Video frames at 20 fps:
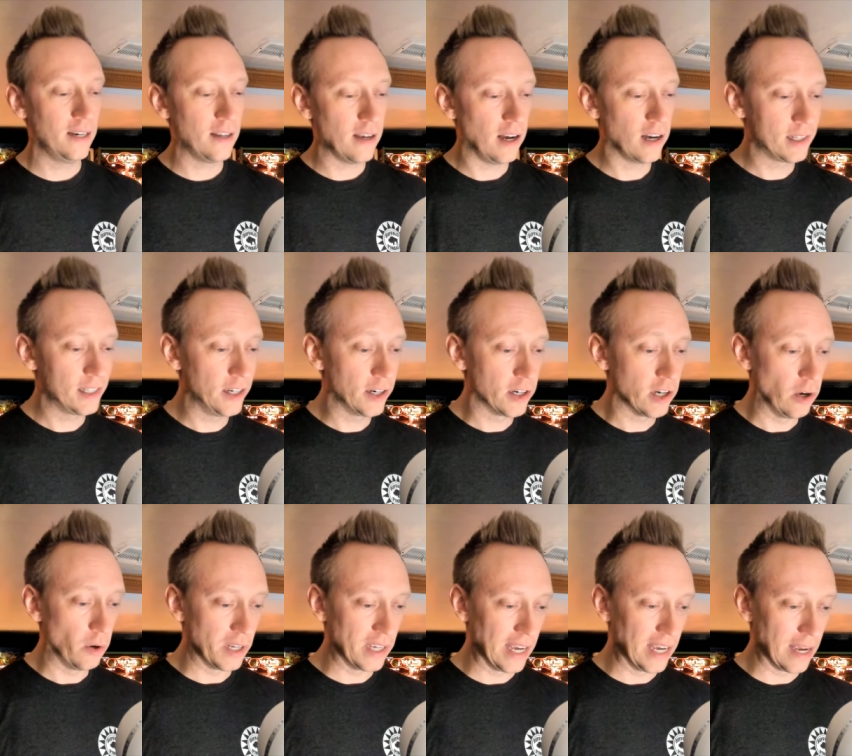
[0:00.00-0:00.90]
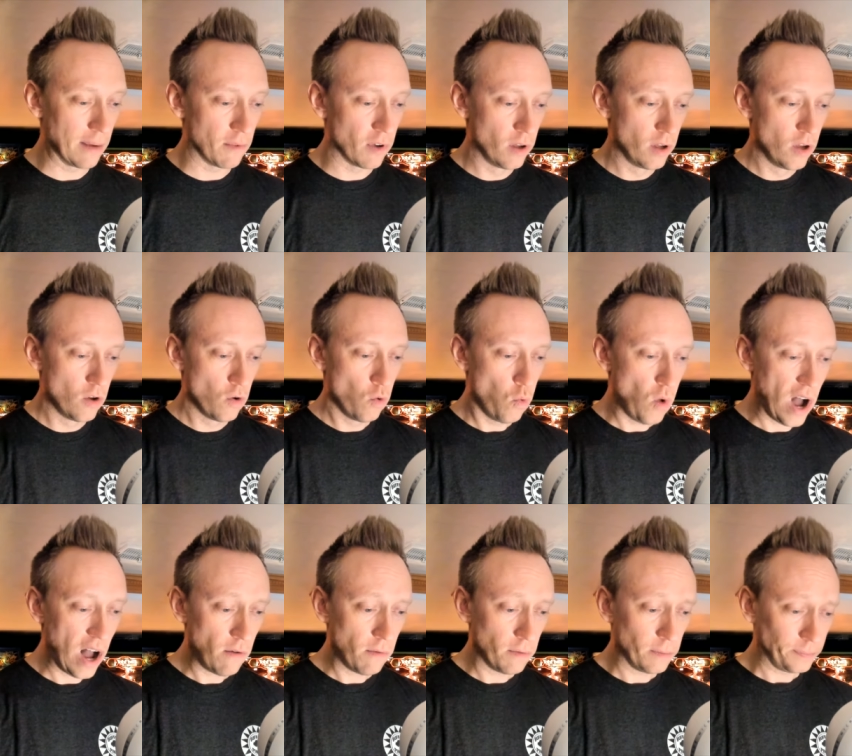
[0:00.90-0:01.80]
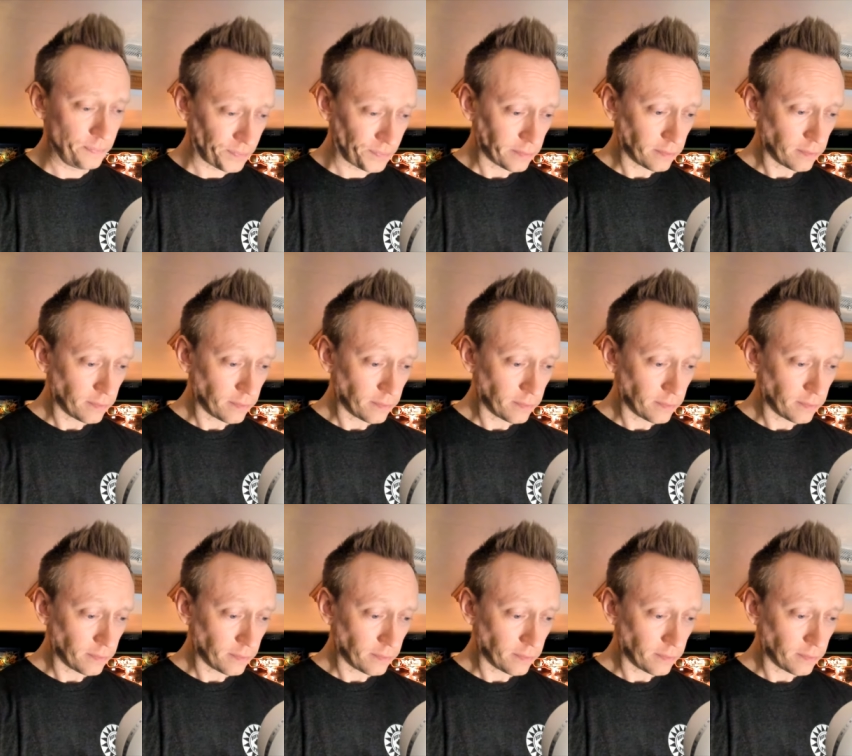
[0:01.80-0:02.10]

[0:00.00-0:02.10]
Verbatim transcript: a clear-coated game? Well,